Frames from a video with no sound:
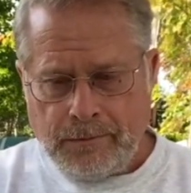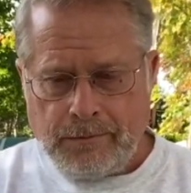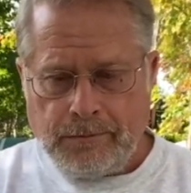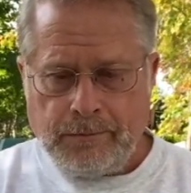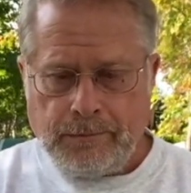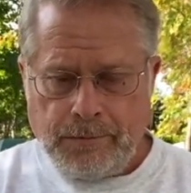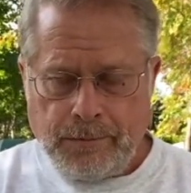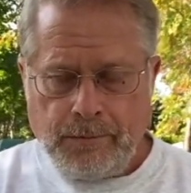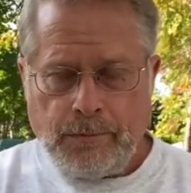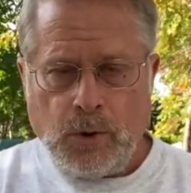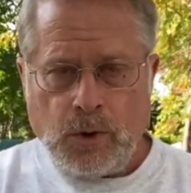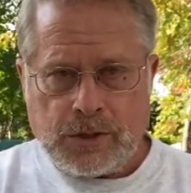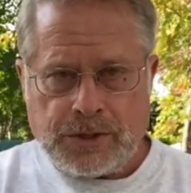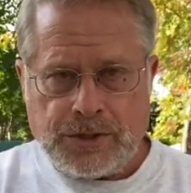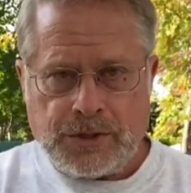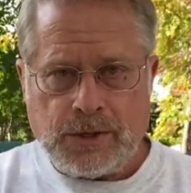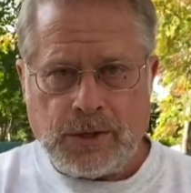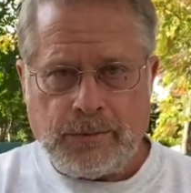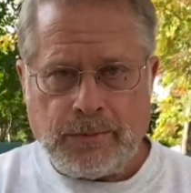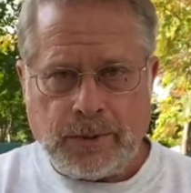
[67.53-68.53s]
more
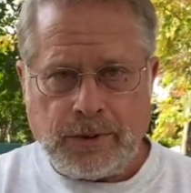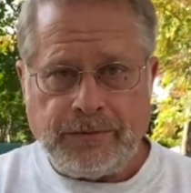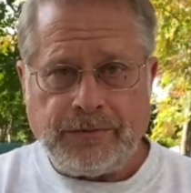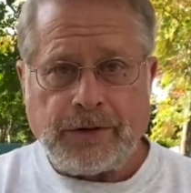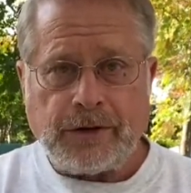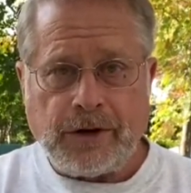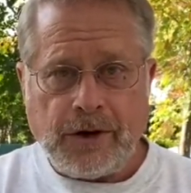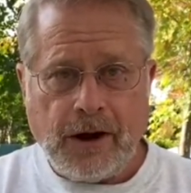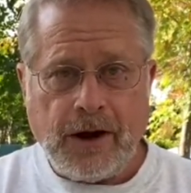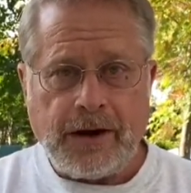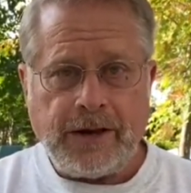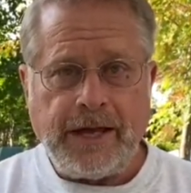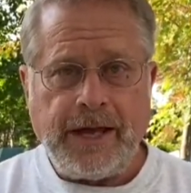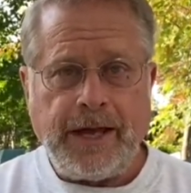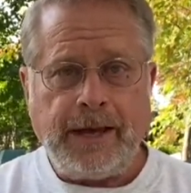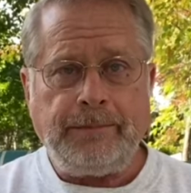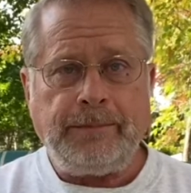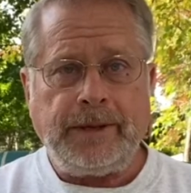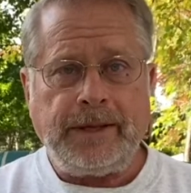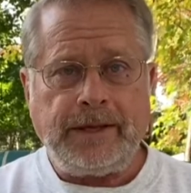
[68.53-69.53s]
suitable for car
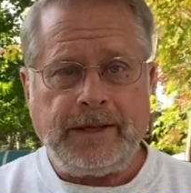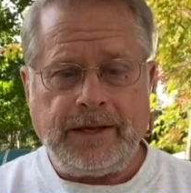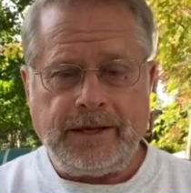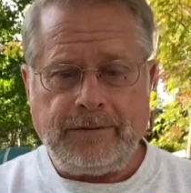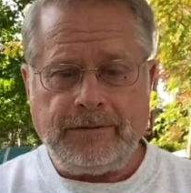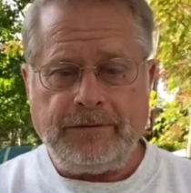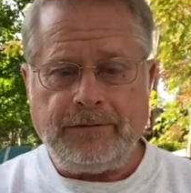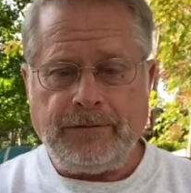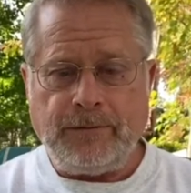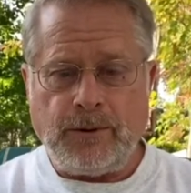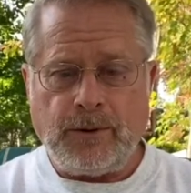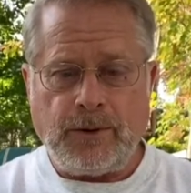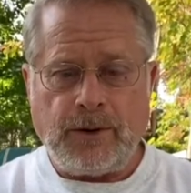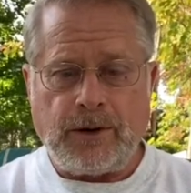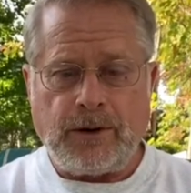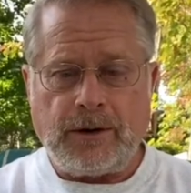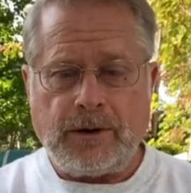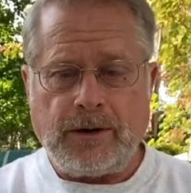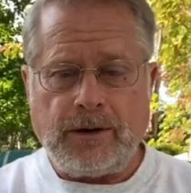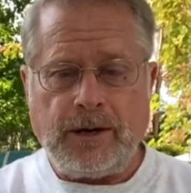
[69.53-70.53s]
camping than
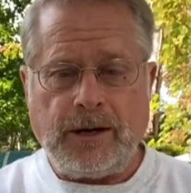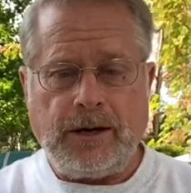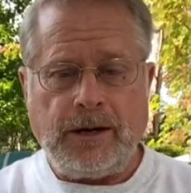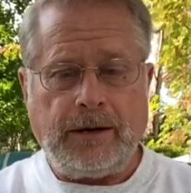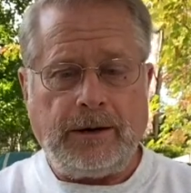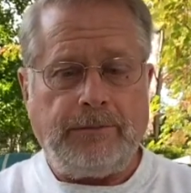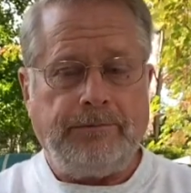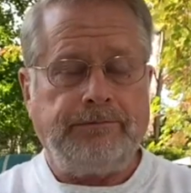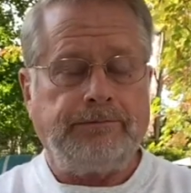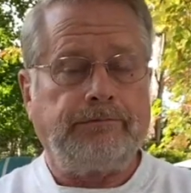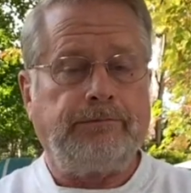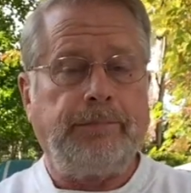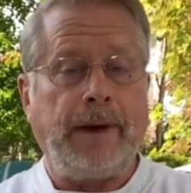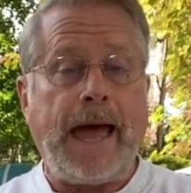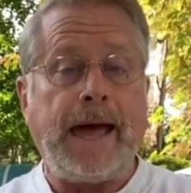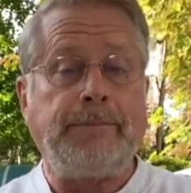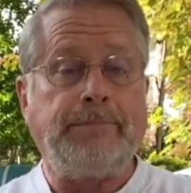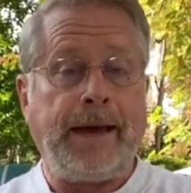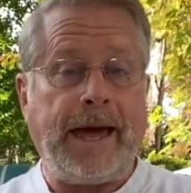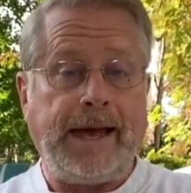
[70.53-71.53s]
for
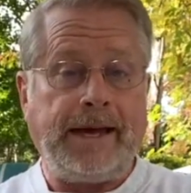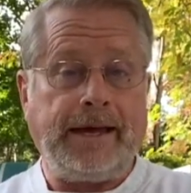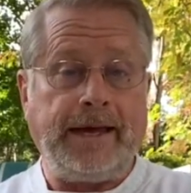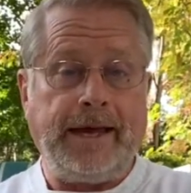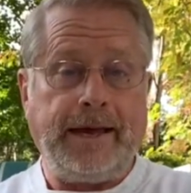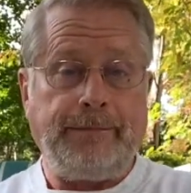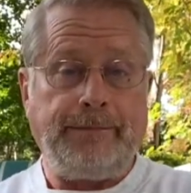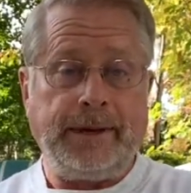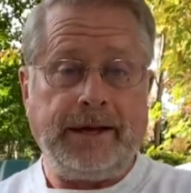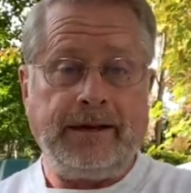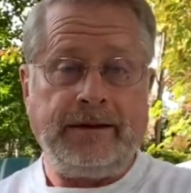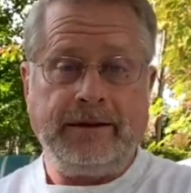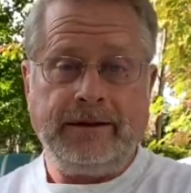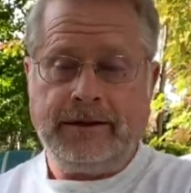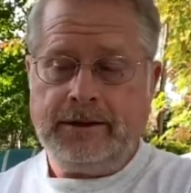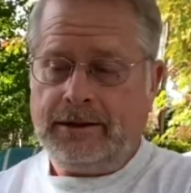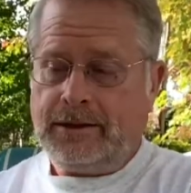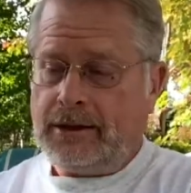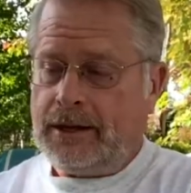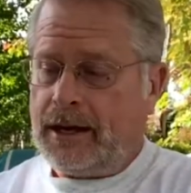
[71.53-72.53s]
backpack camping.
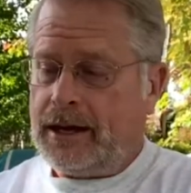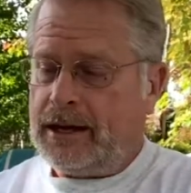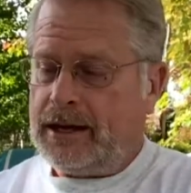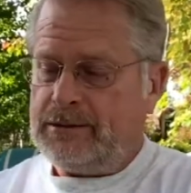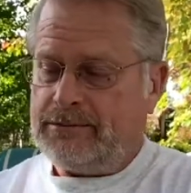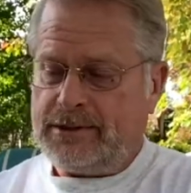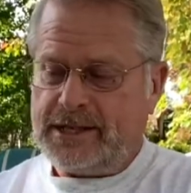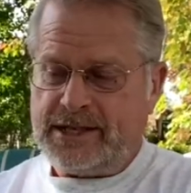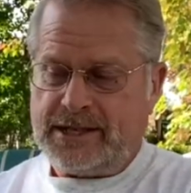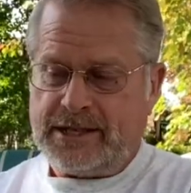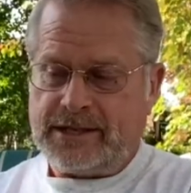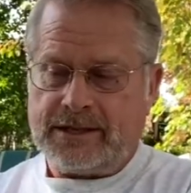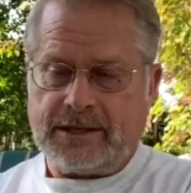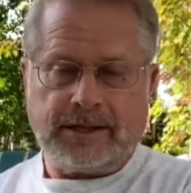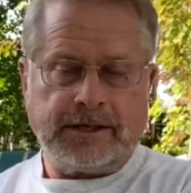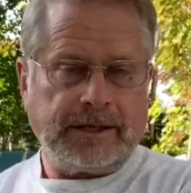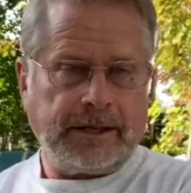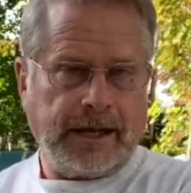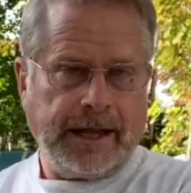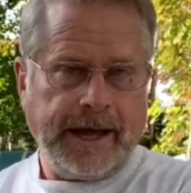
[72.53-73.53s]
This is a
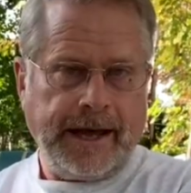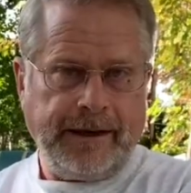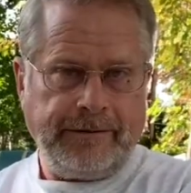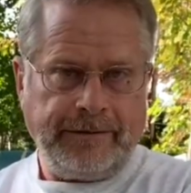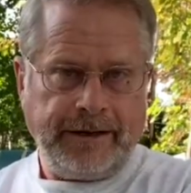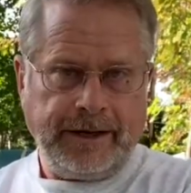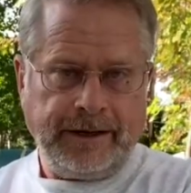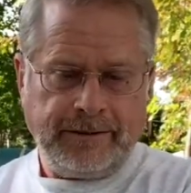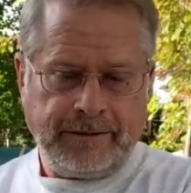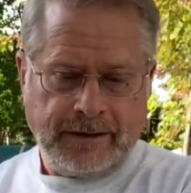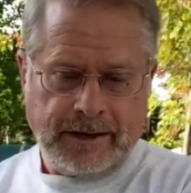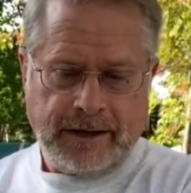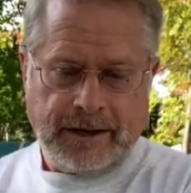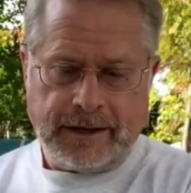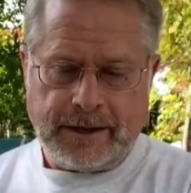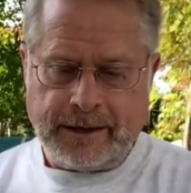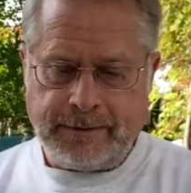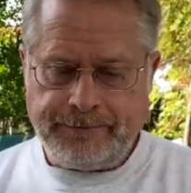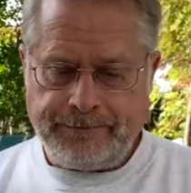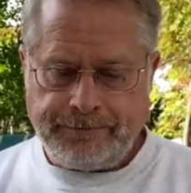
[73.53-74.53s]
little heavy,
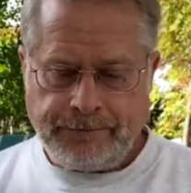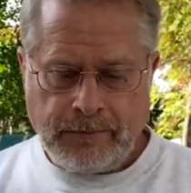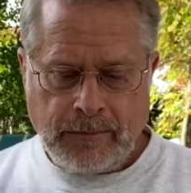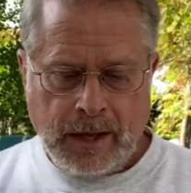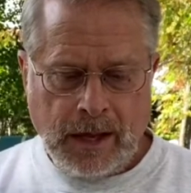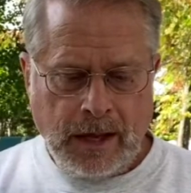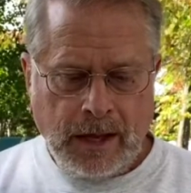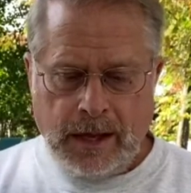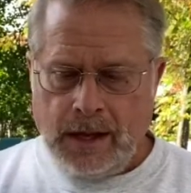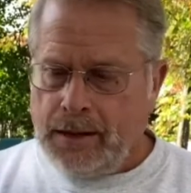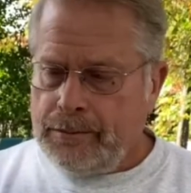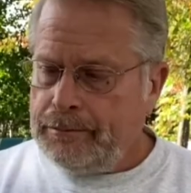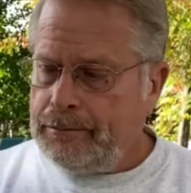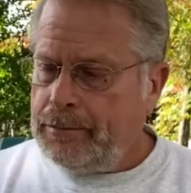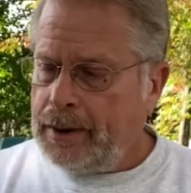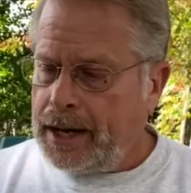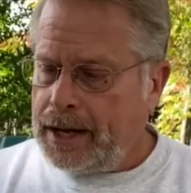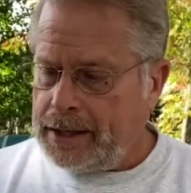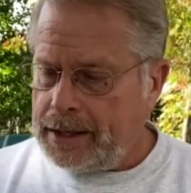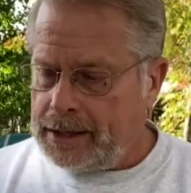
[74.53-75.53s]

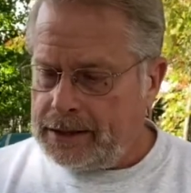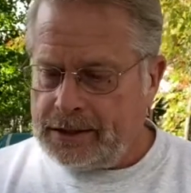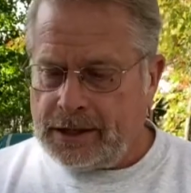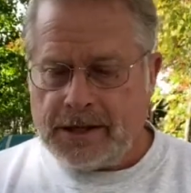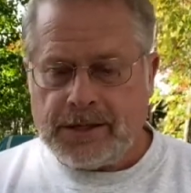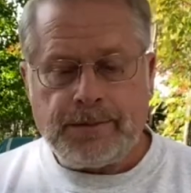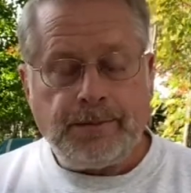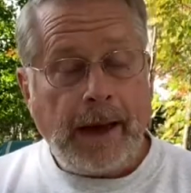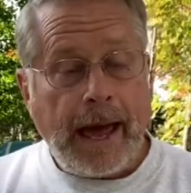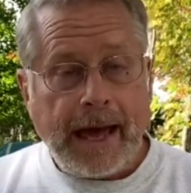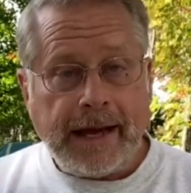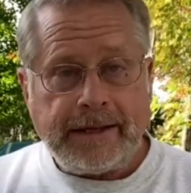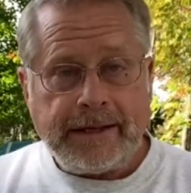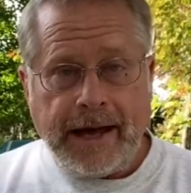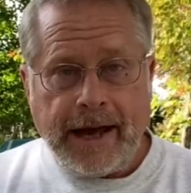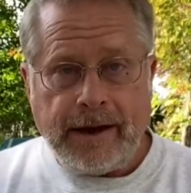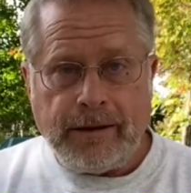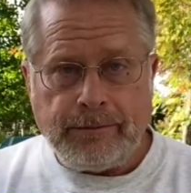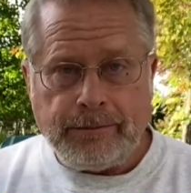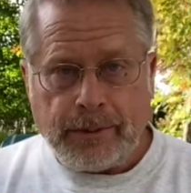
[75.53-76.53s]
but it does pack
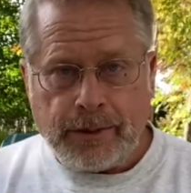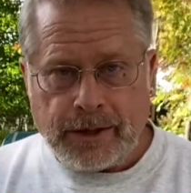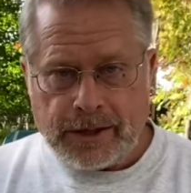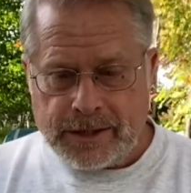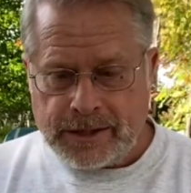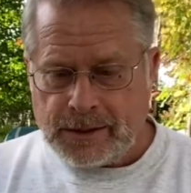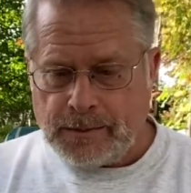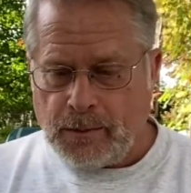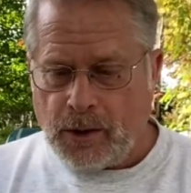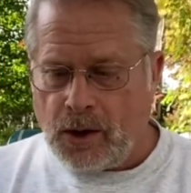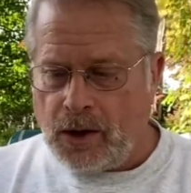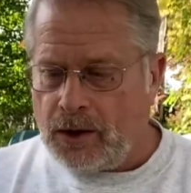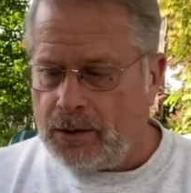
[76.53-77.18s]
down pretty small.